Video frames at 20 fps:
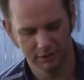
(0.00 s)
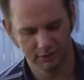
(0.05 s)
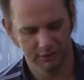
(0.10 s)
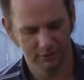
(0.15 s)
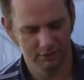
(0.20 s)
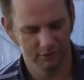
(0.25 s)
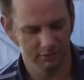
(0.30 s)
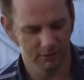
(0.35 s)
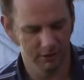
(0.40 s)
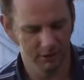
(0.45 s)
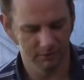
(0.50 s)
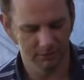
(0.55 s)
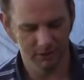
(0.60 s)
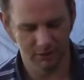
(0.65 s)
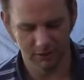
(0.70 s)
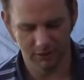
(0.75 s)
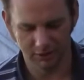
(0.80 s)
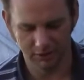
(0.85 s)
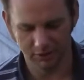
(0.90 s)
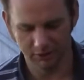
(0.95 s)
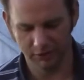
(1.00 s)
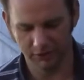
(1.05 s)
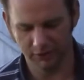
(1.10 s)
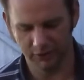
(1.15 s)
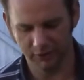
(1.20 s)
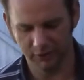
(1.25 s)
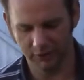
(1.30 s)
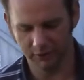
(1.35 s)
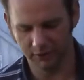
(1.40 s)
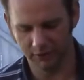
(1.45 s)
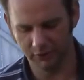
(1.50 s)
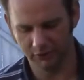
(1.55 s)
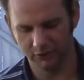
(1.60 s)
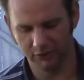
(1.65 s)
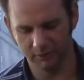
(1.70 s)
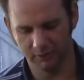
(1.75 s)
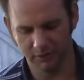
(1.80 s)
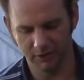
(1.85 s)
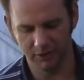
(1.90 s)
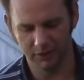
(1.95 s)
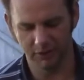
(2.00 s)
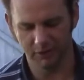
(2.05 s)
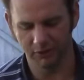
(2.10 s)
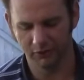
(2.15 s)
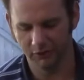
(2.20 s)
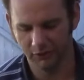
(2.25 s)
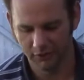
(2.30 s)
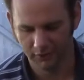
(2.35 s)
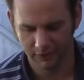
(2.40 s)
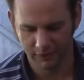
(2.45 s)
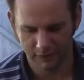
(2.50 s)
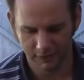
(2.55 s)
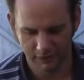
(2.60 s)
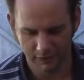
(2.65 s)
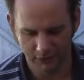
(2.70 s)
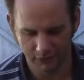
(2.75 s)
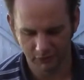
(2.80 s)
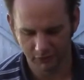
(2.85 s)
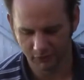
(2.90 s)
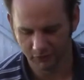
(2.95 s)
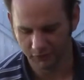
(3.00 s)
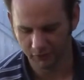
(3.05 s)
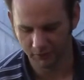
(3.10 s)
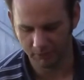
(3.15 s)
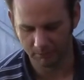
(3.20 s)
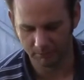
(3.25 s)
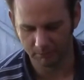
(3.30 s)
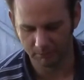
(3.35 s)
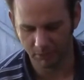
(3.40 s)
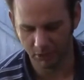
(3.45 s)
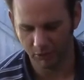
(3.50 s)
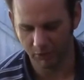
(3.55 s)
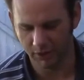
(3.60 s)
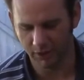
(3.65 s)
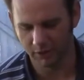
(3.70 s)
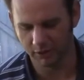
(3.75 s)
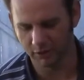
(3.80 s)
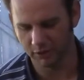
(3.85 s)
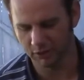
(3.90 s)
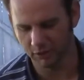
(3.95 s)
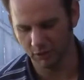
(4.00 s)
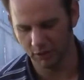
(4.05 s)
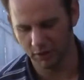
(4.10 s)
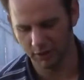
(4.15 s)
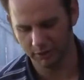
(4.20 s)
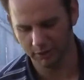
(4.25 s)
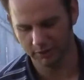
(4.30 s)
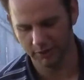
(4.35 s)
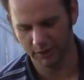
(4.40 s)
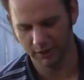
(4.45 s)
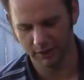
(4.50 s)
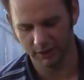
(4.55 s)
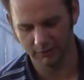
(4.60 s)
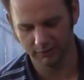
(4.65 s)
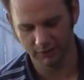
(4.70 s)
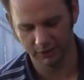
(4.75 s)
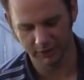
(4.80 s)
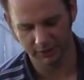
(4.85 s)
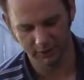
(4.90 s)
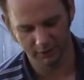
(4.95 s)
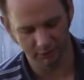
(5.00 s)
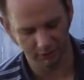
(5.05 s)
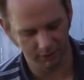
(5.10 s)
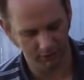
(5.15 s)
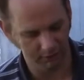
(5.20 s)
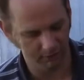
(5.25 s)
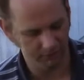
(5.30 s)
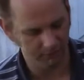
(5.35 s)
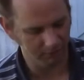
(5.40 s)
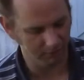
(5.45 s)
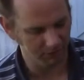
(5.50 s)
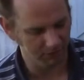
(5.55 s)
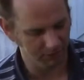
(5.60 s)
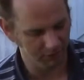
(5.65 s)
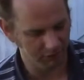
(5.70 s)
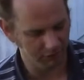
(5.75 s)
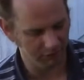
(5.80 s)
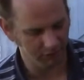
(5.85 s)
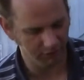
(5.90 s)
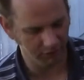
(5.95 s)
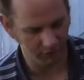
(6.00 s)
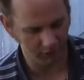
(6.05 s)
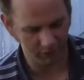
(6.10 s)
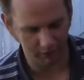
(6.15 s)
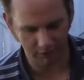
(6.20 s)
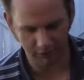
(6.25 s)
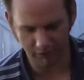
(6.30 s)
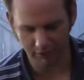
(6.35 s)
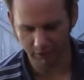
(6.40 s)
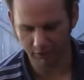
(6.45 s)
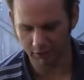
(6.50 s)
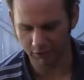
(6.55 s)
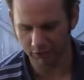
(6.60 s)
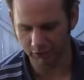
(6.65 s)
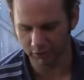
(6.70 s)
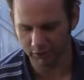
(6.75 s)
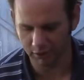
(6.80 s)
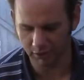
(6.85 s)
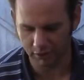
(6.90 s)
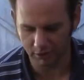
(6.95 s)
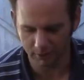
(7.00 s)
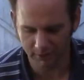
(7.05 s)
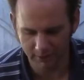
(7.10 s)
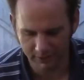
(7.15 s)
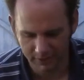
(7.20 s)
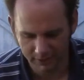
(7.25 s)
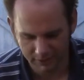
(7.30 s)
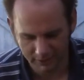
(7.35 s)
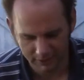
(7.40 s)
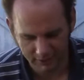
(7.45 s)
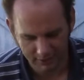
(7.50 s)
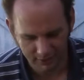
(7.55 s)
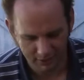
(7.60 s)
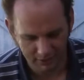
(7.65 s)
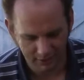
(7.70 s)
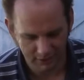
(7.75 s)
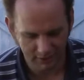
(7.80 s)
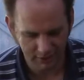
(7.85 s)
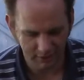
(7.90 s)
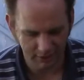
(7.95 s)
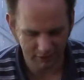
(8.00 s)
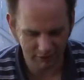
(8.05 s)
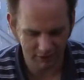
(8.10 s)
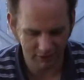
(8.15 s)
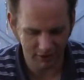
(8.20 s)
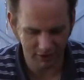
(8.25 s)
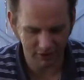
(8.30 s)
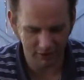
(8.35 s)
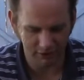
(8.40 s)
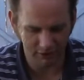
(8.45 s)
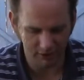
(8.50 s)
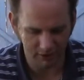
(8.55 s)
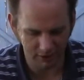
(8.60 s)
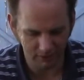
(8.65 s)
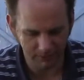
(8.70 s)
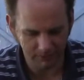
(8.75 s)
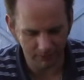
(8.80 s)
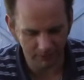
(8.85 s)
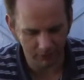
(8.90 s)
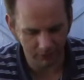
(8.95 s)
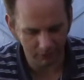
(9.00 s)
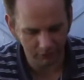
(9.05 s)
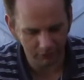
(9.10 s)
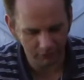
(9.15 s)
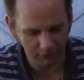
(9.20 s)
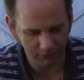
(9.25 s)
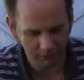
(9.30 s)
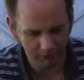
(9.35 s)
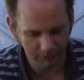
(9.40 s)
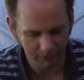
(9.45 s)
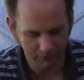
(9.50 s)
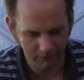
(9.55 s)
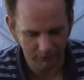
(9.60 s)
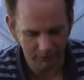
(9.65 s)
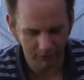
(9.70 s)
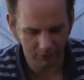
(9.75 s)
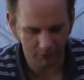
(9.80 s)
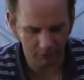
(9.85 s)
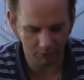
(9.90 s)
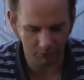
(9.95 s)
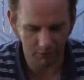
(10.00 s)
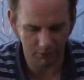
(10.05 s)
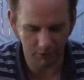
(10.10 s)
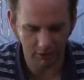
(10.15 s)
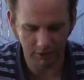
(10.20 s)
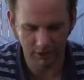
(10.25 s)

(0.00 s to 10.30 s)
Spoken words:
What I am going to use is some of this. This is some mohair cloth I have laying around from an interior I did years ago. It's kind of like felt. It'll work.